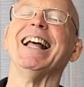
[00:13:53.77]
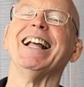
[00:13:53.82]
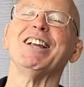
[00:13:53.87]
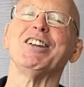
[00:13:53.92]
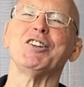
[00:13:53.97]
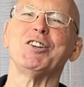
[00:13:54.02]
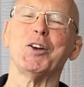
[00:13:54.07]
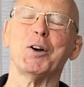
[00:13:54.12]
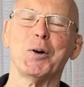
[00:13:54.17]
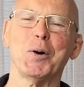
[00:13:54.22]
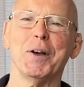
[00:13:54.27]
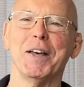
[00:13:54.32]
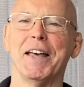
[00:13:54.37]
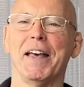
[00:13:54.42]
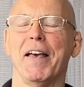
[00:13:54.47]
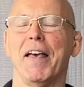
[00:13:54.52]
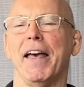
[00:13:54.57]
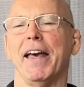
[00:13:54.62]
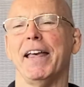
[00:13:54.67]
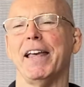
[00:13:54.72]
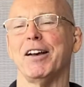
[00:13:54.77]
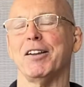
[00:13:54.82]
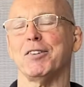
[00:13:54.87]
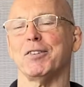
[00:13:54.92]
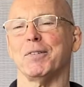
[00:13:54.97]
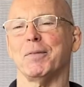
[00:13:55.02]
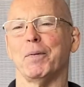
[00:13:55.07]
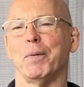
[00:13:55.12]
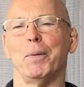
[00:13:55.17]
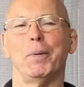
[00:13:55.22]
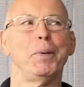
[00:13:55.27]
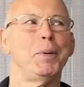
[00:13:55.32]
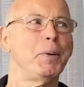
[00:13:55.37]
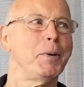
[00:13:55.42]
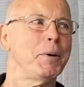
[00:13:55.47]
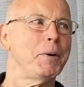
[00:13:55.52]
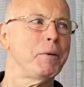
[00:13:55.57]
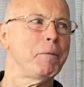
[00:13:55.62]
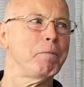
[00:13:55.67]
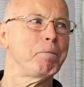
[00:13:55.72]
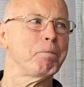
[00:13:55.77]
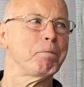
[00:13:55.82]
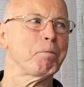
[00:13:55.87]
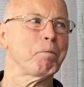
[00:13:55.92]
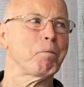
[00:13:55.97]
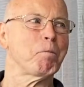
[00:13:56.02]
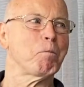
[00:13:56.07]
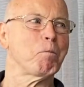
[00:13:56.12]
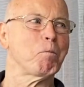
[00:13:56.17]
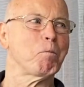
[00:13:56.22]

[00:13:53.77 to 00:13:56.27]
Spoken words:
So that's why. That's really